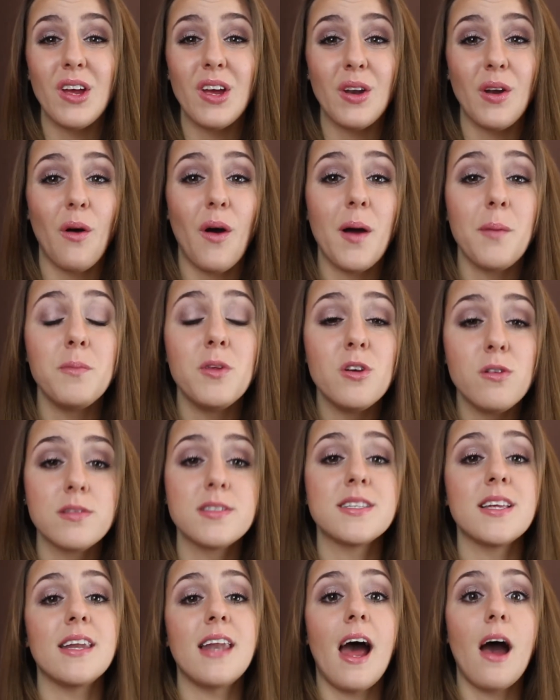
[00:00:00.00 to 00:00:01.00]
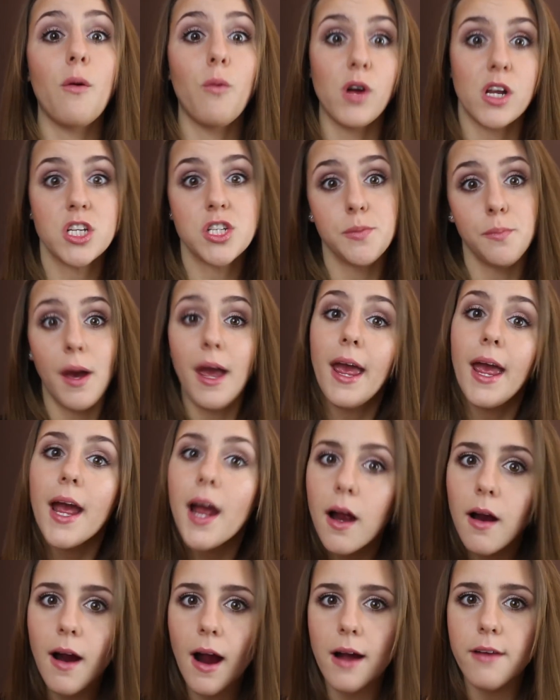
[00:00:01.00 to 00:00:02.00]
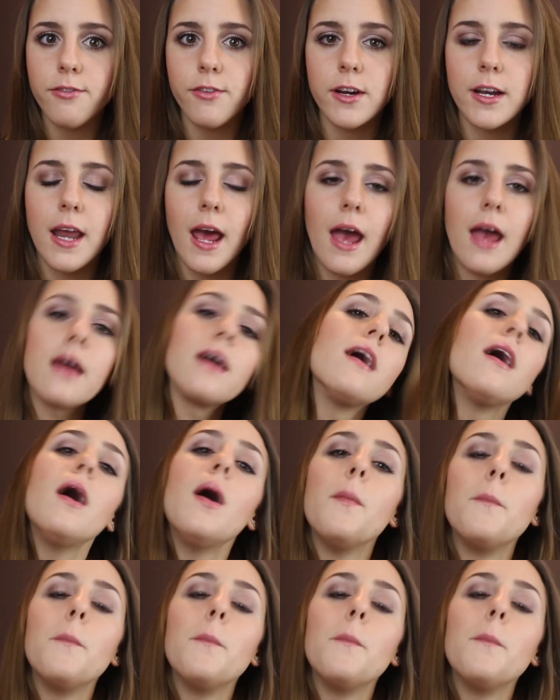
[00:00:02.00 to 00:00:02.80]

you know, I'm used to not washing my hair every day.